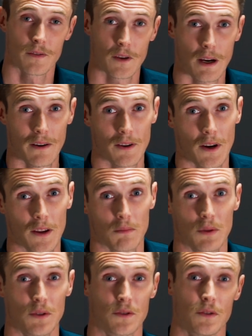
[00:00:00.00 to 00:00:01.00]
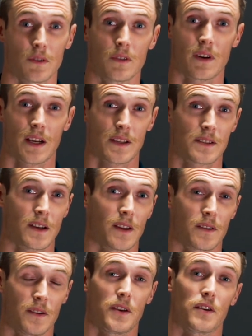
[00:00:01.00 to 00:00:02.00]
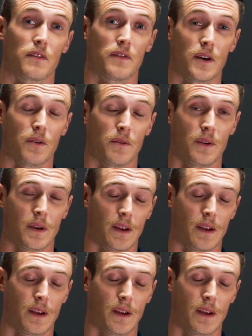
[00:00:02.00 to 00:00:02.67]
if you have another Bluetooth device other than your phone,